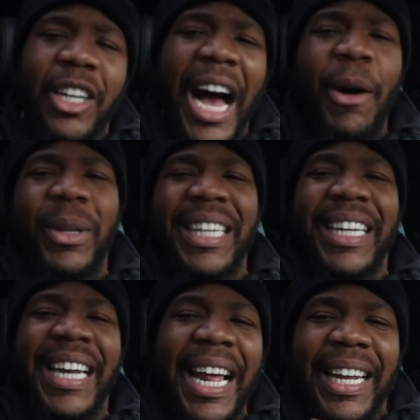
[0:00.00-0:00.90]
so I will
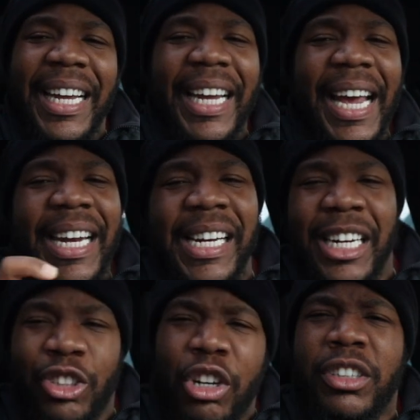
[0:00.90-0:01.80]
leave that link in the
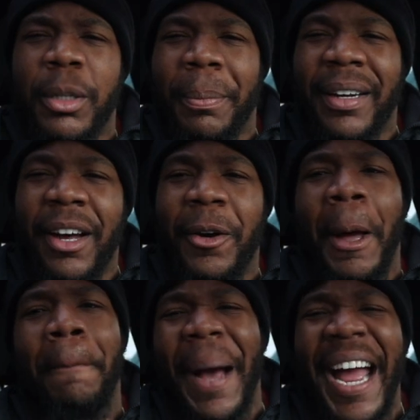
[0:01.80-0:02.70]
description below.
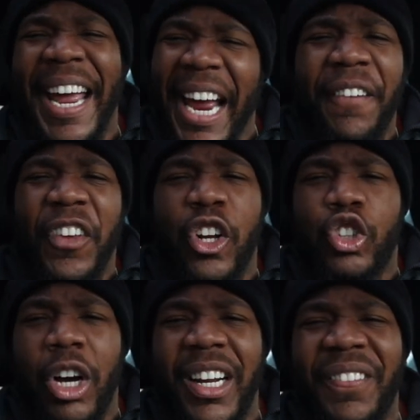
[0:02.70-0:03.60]
But if you're
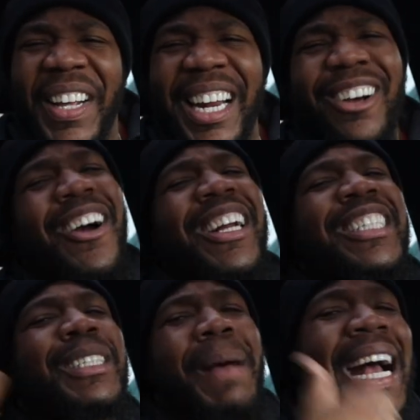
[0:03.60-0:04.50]
enjoying this video, go ahead and
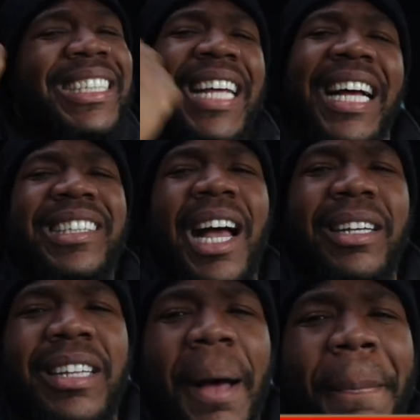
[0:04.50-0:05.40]
smash that
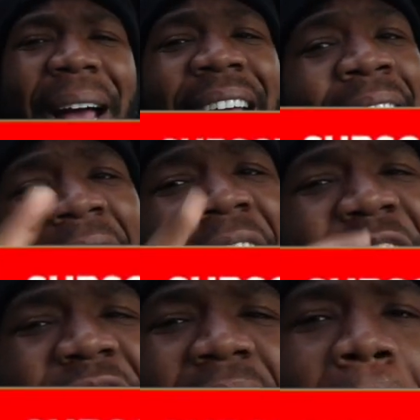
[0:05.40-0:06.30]
thumbs up button.
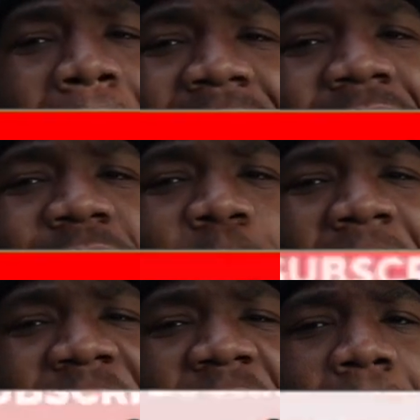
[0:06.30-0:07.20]
If you're not part of our
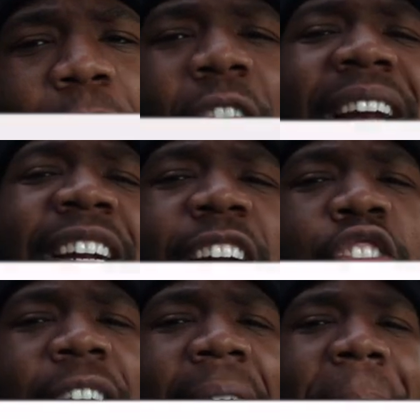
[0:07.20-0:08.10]
Speed Fam, go ahead and
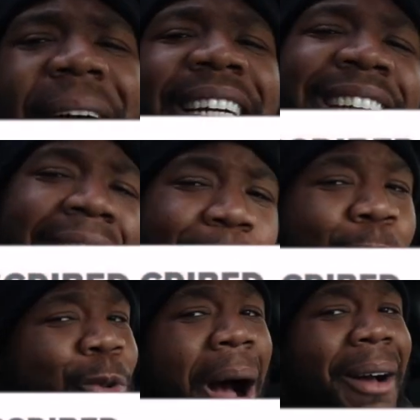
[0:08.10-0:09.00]
subscribe button. Yo,
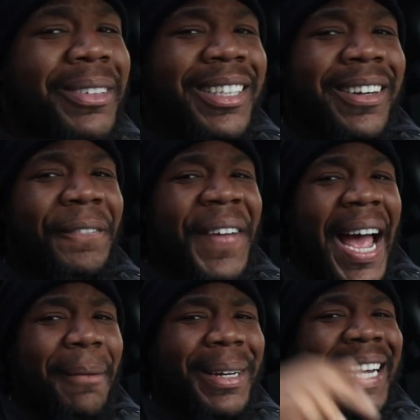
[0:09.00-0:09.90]
welcome to the
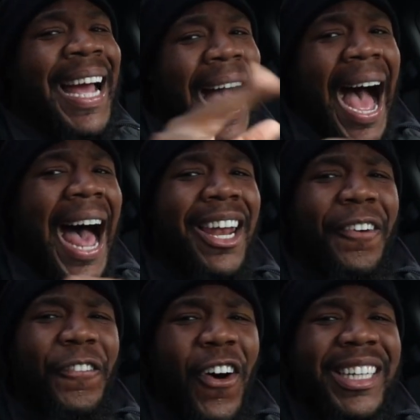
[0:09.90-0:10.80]
family. I
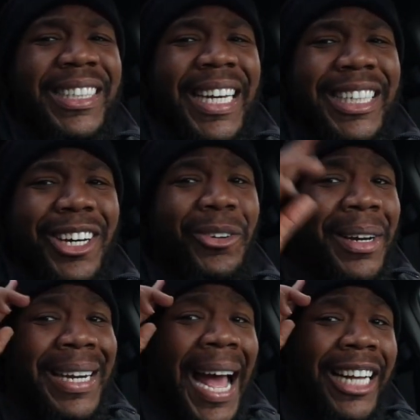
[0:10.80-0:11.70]
look forward to seeing you
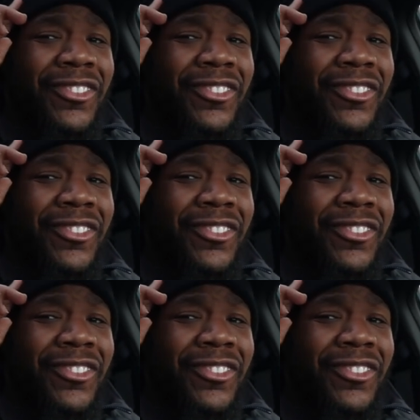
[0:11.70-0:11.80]
next